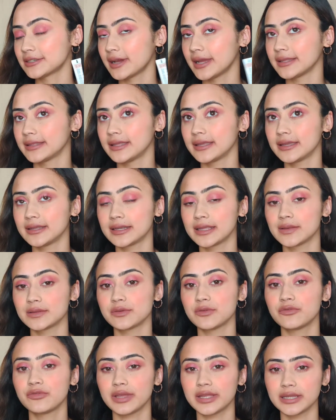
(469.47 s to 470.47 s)
I think it gives
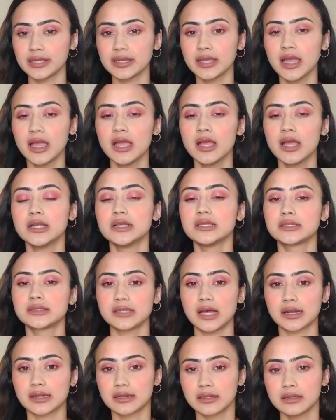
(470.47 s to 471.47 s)
a very
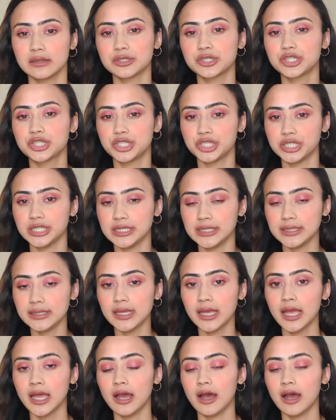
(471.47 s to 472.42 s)
subtle sheen.